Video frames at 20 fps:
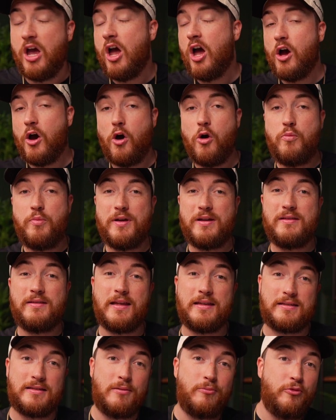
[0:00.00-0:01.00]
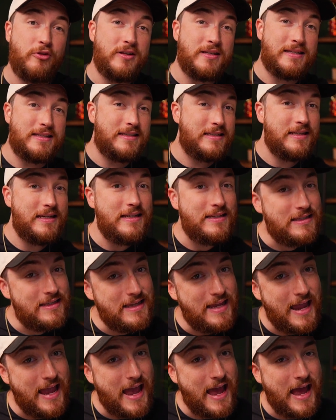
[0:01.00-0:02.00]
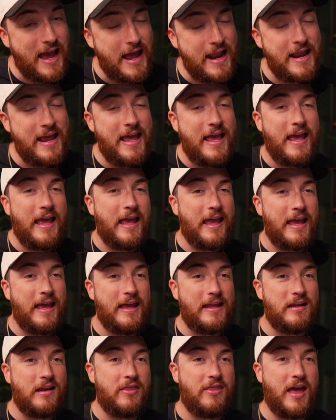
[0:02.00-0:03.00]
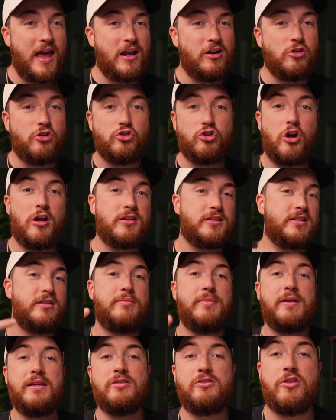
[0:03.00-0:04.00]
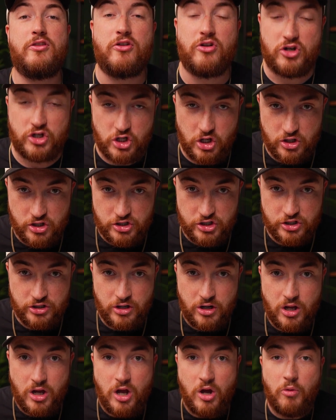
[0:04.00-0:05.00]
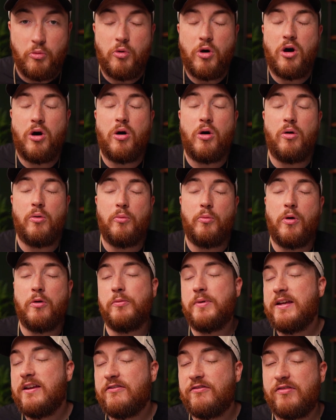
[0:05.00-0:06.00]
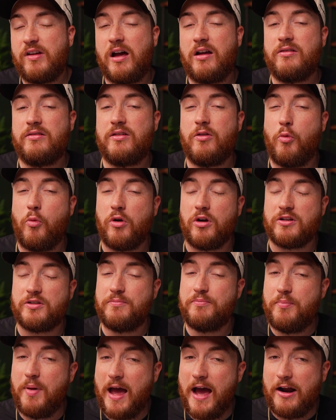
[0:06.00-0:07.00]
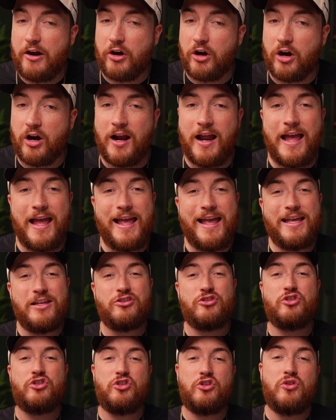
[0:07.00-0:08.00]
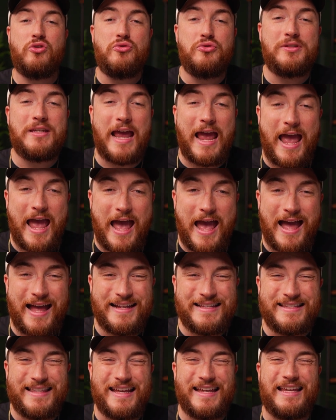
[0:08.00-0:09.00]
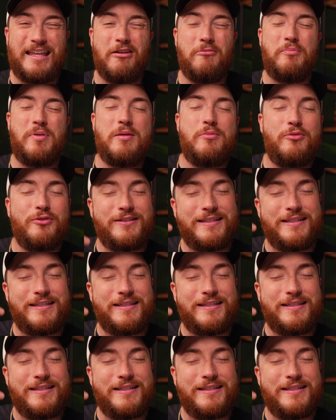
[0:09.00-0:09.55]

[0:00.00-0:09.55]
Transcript: hoping that someone sees the ad and that draws them into their church. Well, what we have found that works better is use ads that get people to